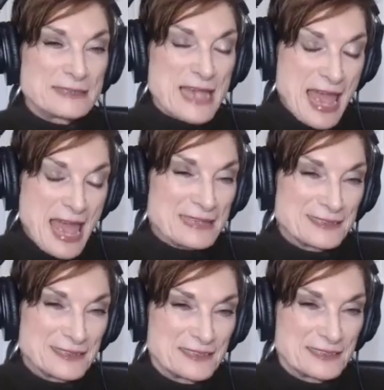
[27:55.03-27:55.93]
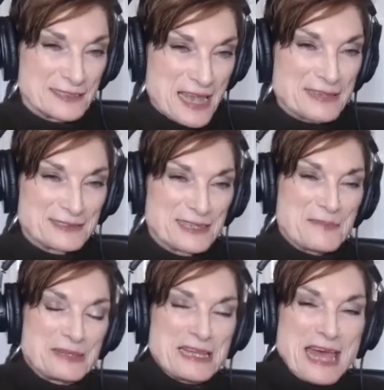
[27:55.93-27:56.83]
and yes.
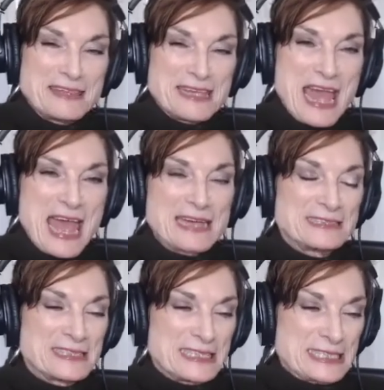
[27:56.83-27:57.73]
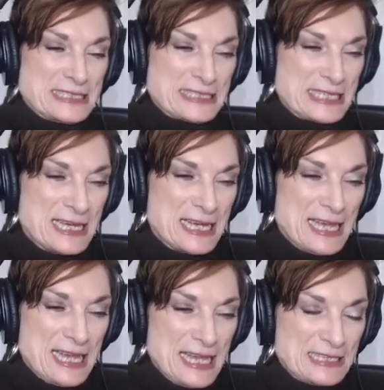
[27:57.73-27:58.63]
But the and is,
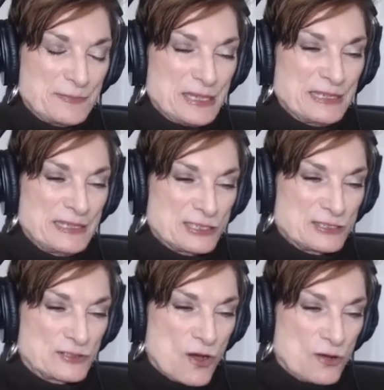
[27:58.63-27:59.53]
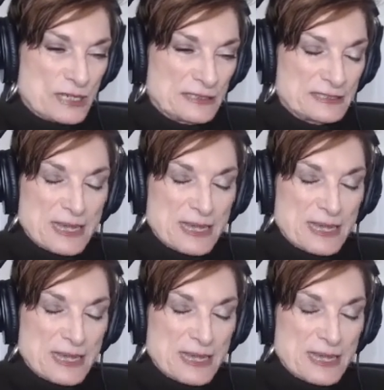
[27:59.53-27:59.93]
it can be an initial goal. Okay, let's